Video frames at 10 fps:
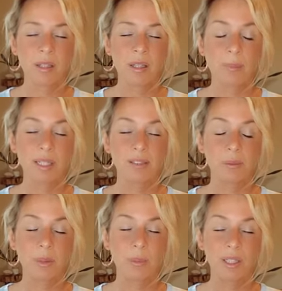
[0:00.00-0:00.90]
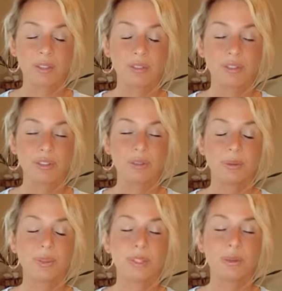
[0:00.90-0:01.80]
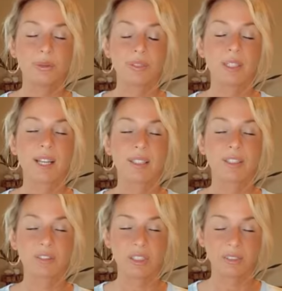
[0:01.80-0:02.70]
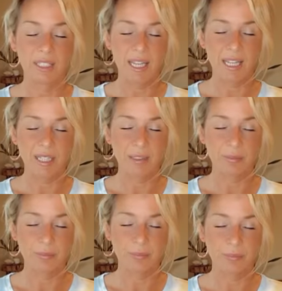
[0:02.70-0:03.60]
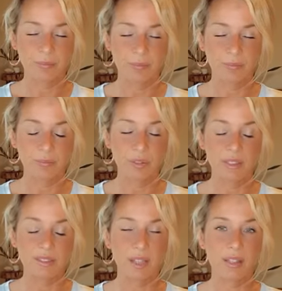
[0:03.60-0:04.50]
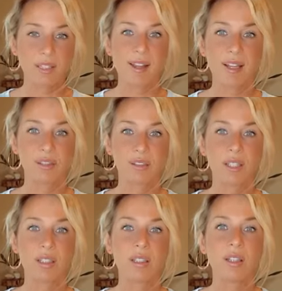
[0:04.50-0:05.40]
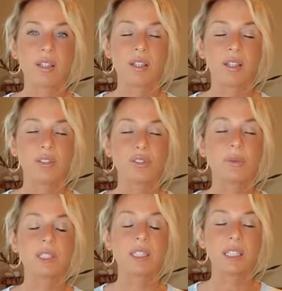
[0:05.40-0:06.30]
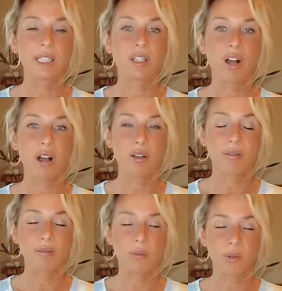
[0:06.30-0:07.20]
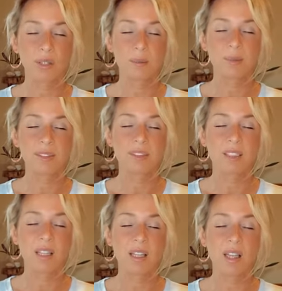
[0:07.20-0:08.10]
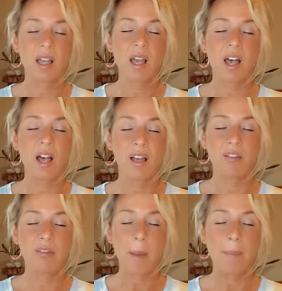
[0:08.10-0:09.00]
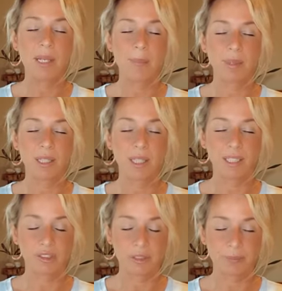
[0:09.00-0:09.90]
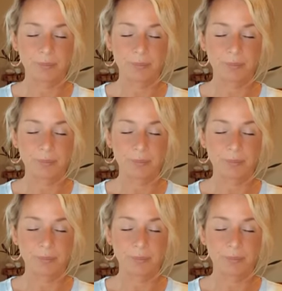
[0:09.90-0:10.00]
because we want to use our energy today to set the intention to clear all forms of manipulation